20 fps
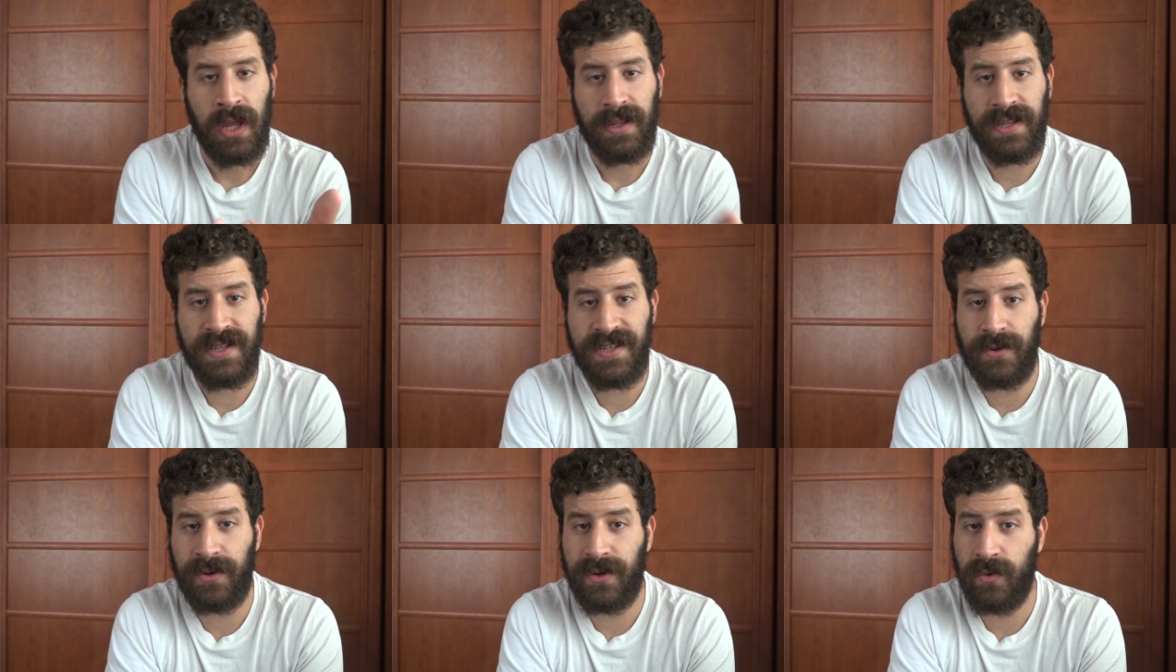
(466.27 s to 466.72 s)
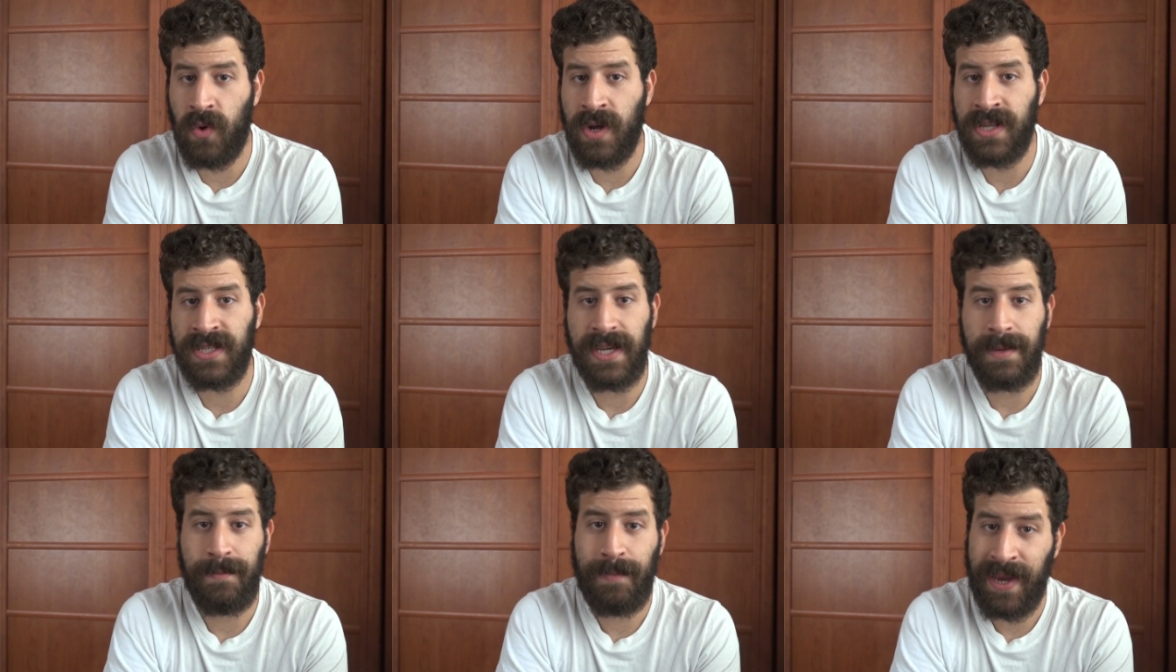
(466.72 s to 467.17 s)
these are the
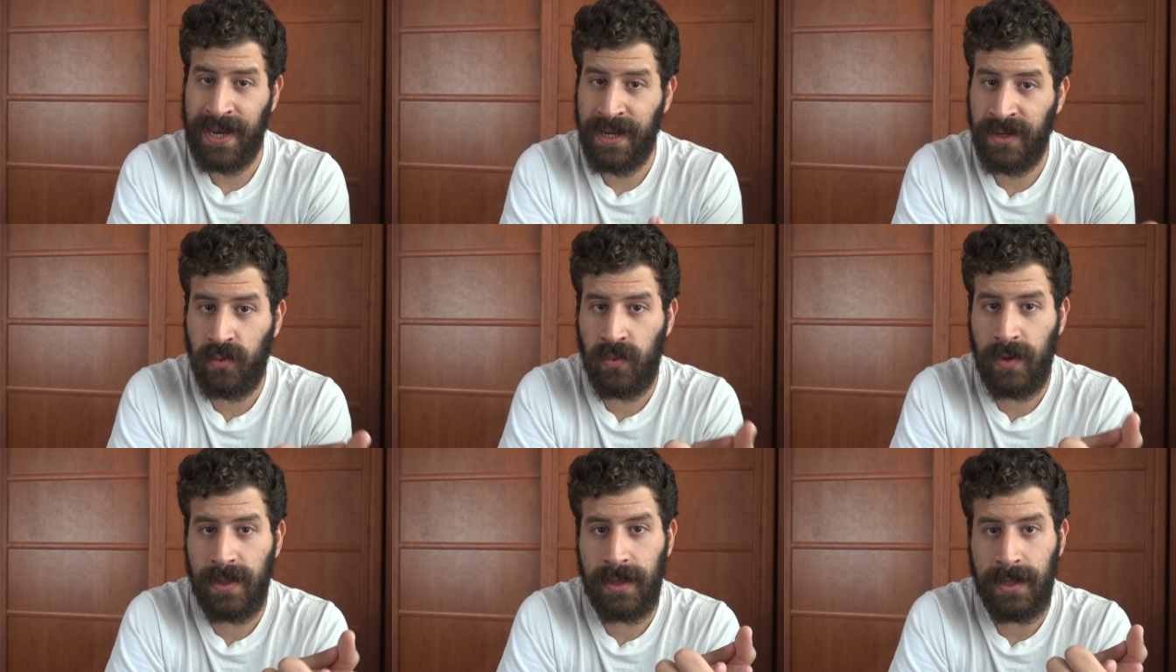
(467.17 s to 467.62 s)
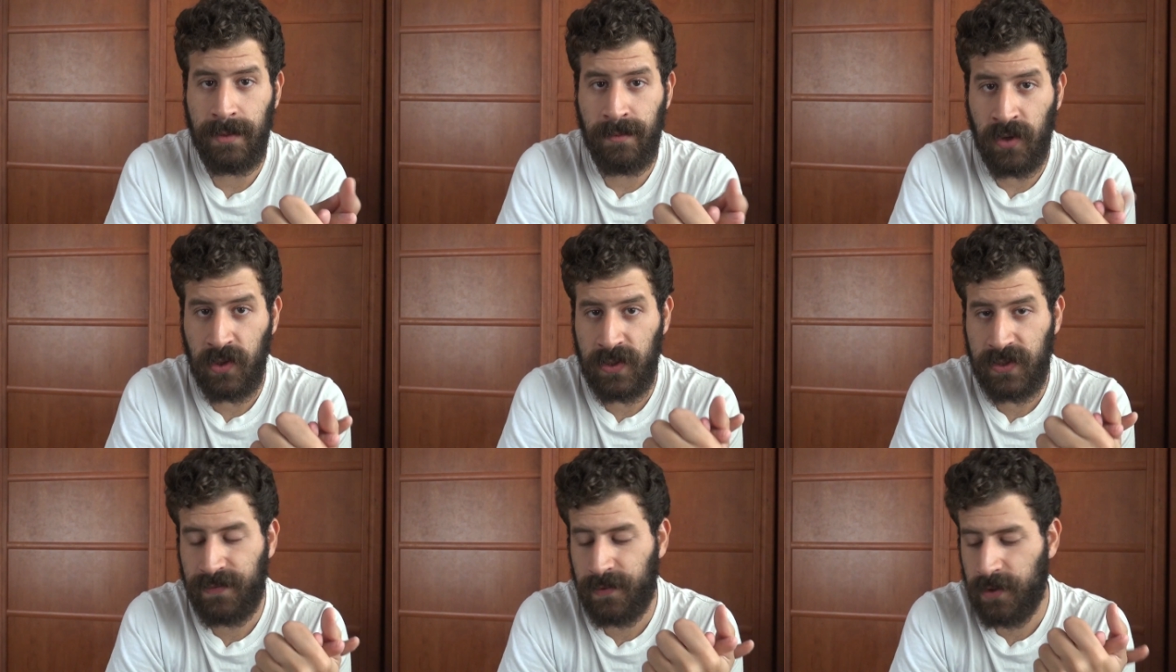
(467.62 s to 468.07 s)
ones I paint with the
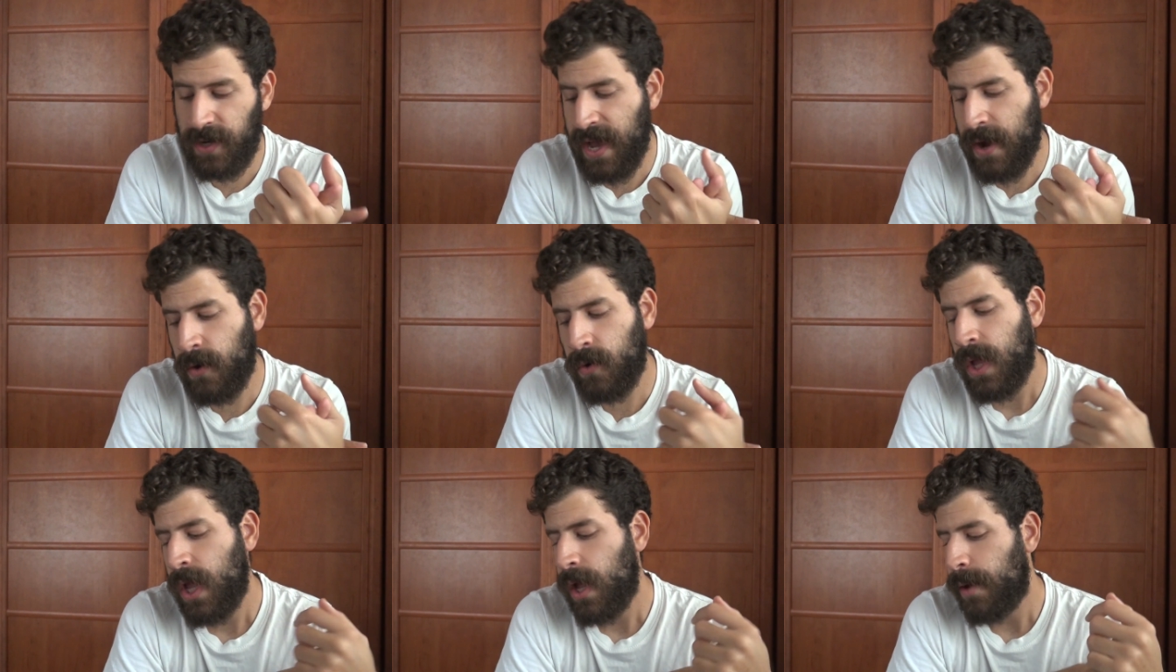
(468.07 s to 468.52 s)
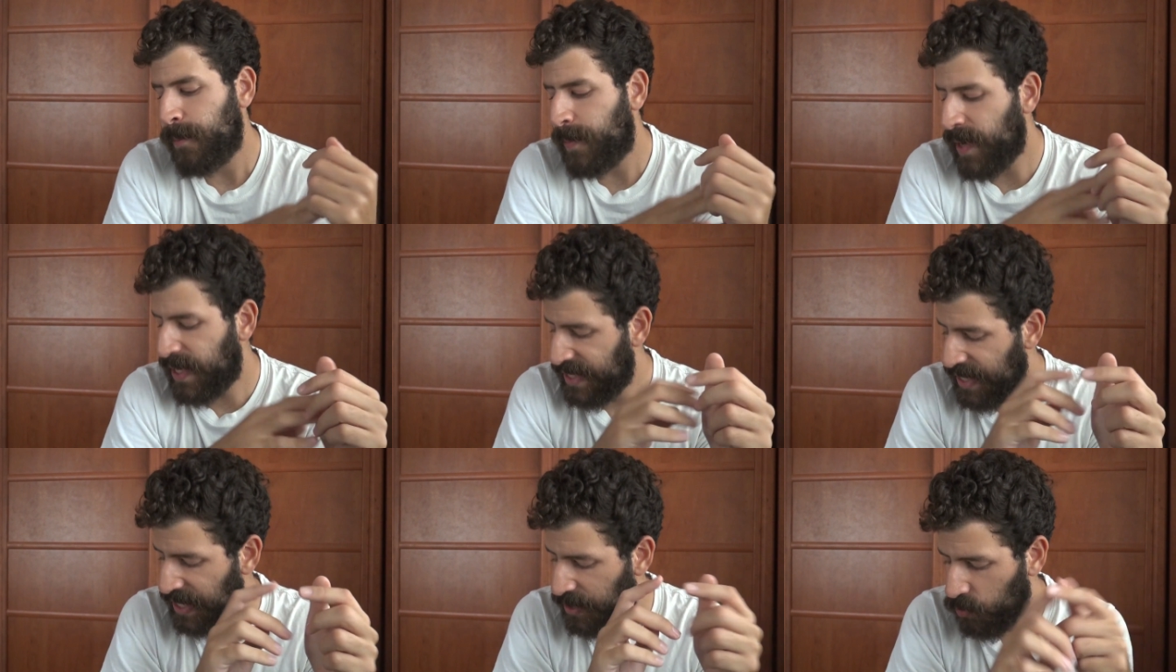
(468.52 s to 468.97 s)
most for now
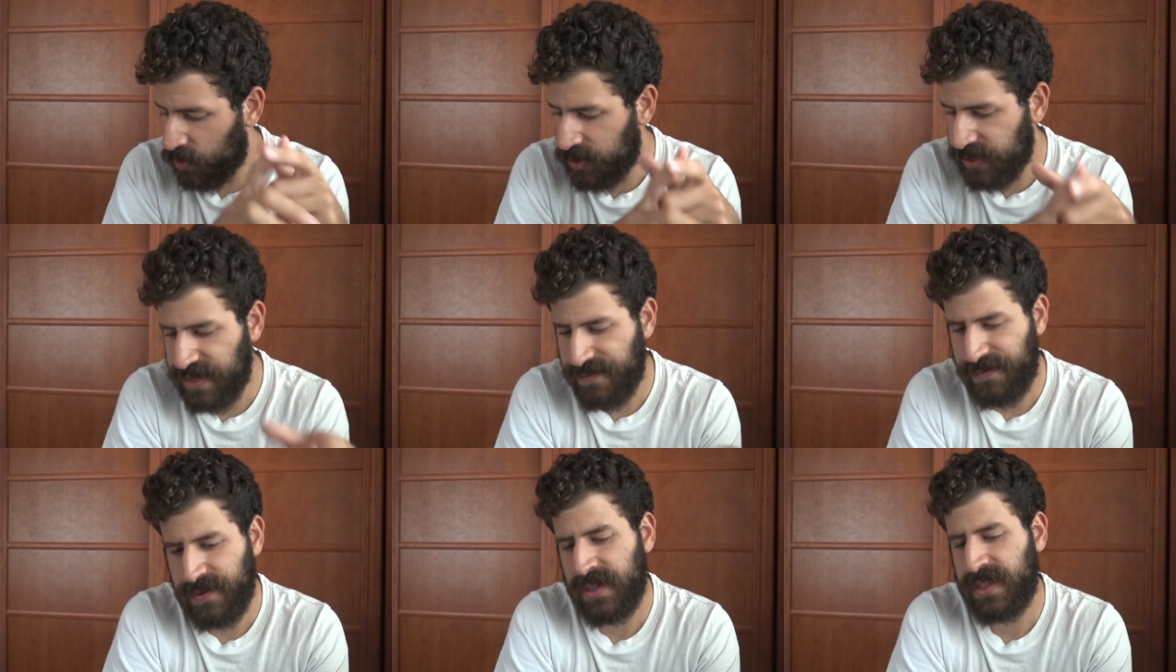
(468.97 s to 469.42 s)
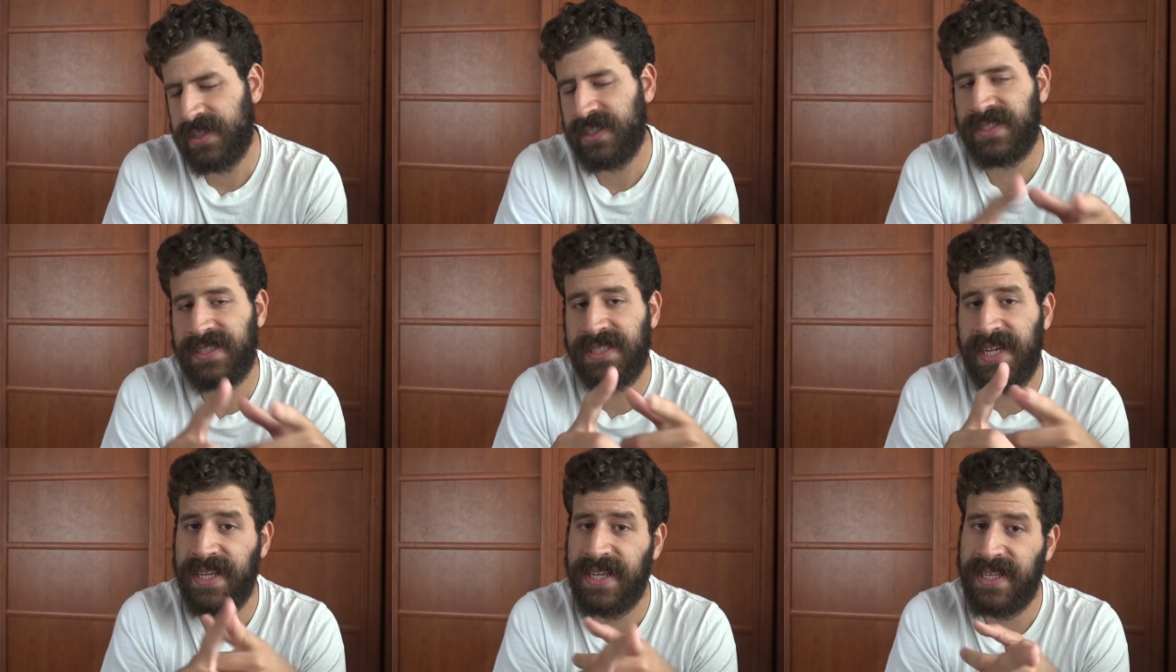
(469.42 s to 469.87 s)
but I will definitely
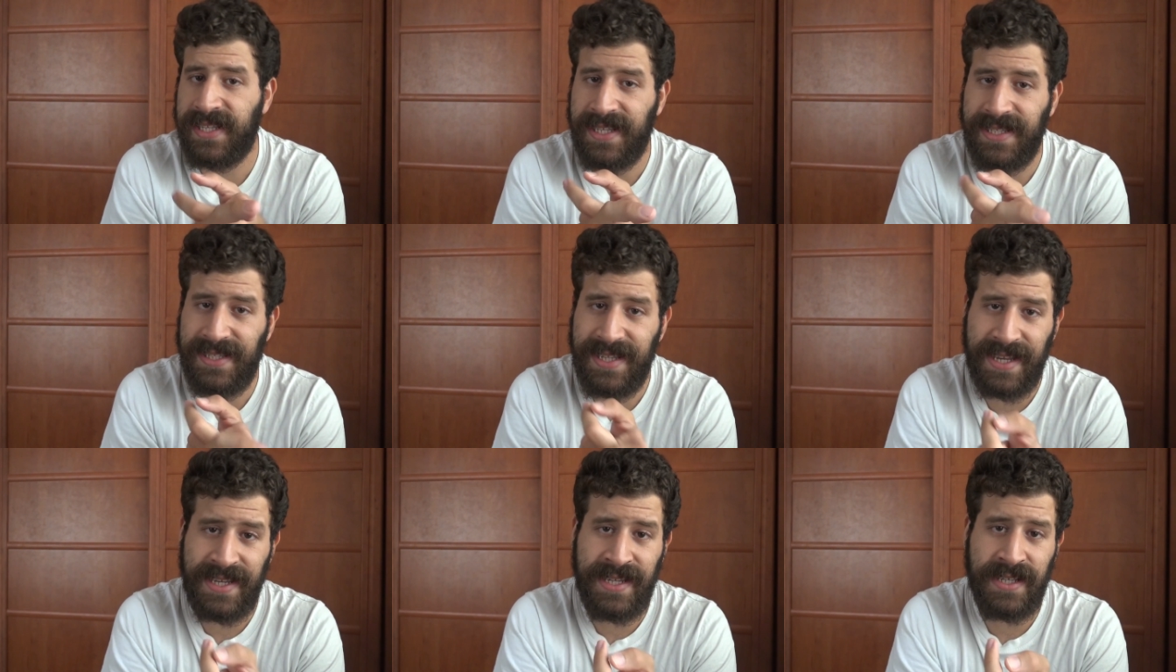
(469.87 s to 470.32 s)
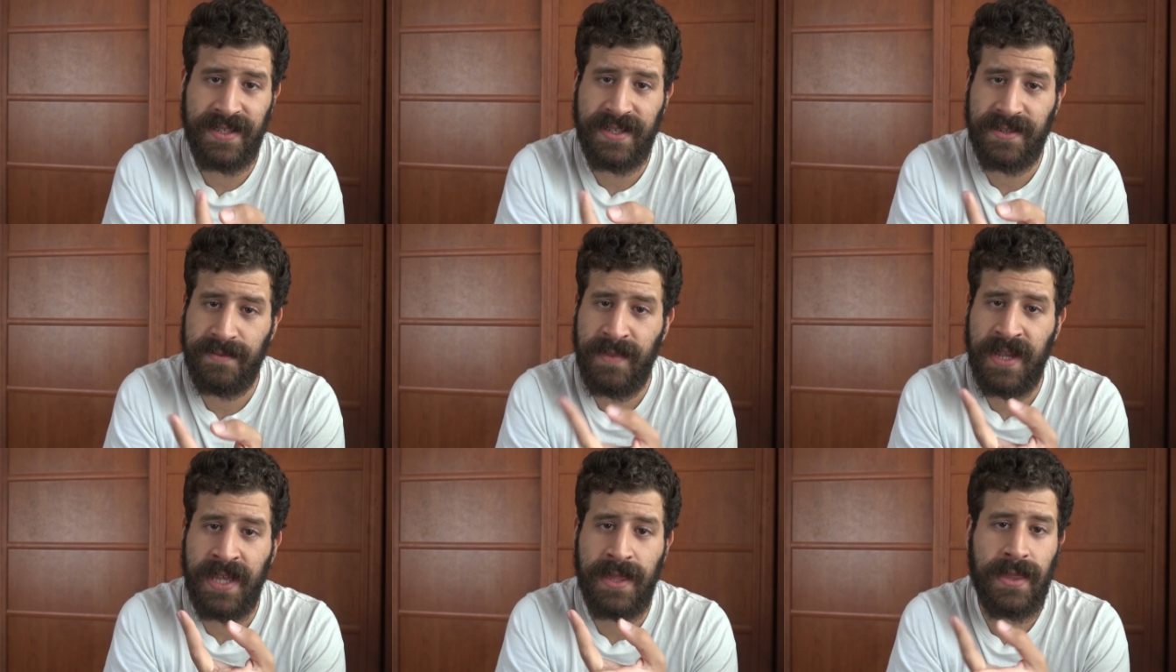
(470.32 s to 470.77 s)
say that the Daniel
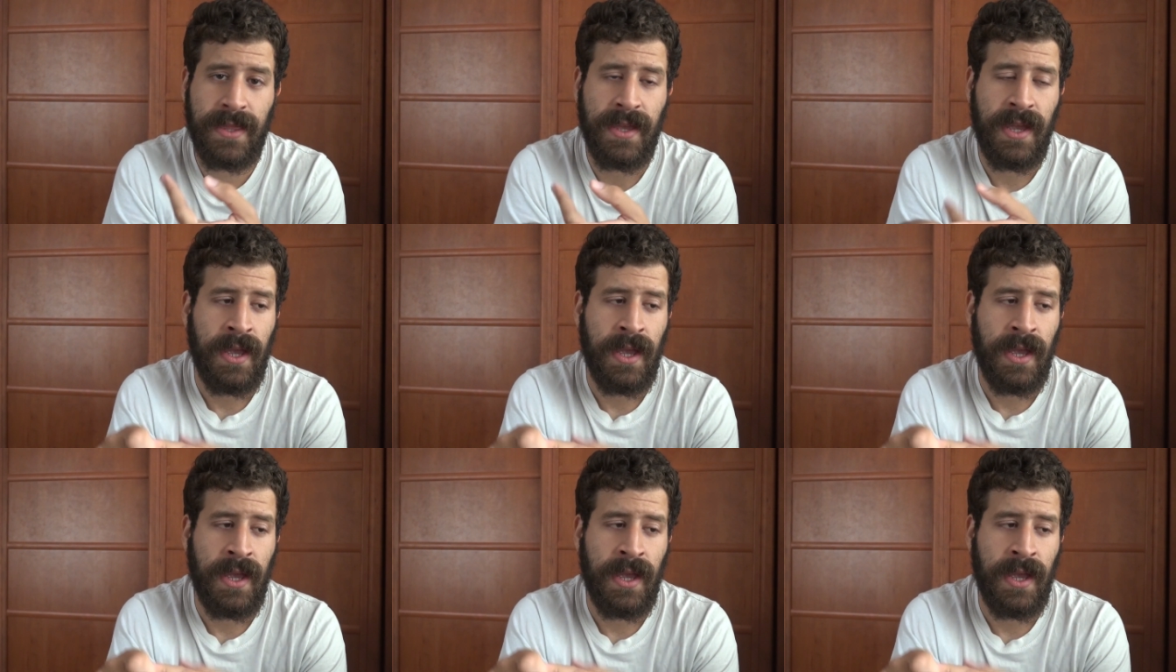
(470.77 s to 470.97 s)
Smith